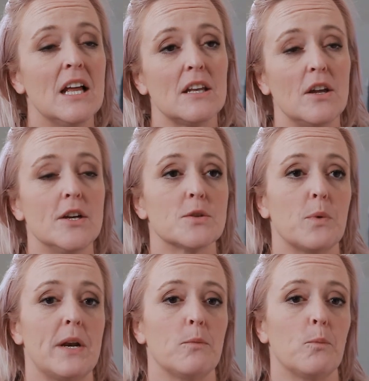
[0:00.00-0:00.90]
learned
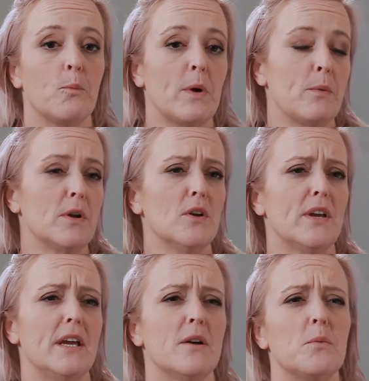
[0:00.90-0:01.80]
when we were
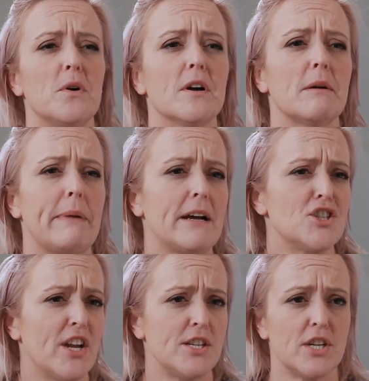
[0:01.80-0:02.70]
looking at work about
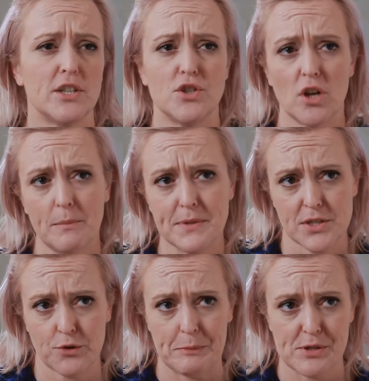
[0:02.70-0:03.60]
changing job
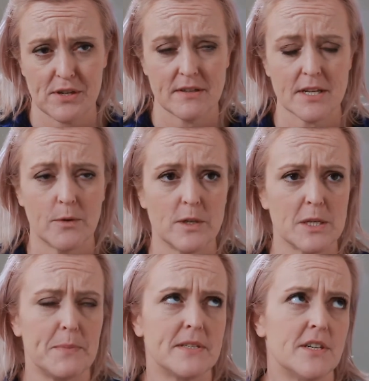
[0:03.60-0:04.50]
descriptions, and it was
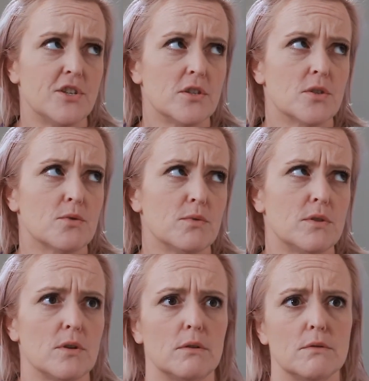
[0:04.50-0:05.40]
a positions
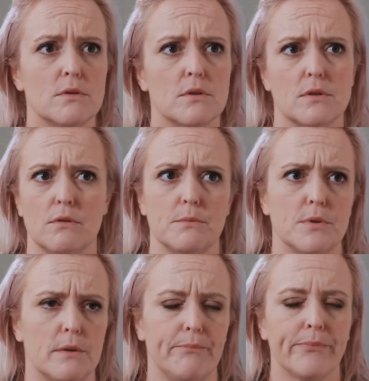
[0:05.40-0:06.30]
results
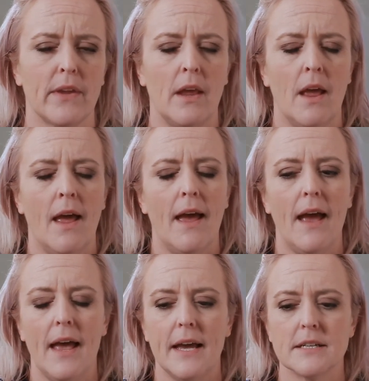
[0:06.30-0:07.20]
description.
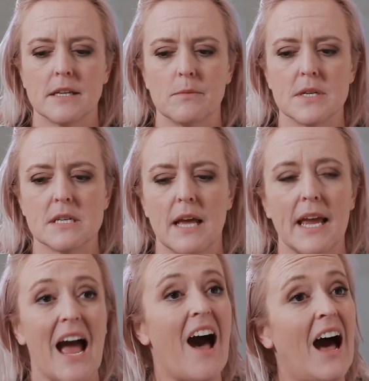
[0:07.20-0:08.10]
And it was
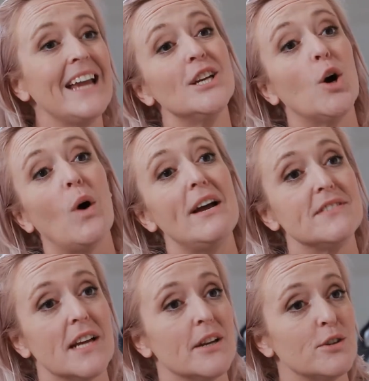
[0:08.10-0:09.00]
like, I know
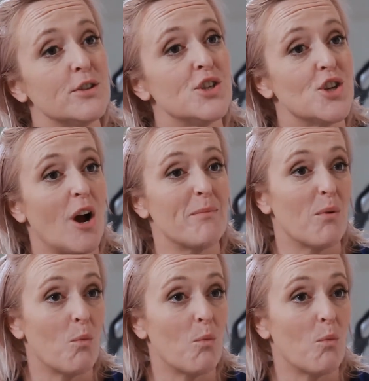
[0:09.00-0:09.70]
I've done a good job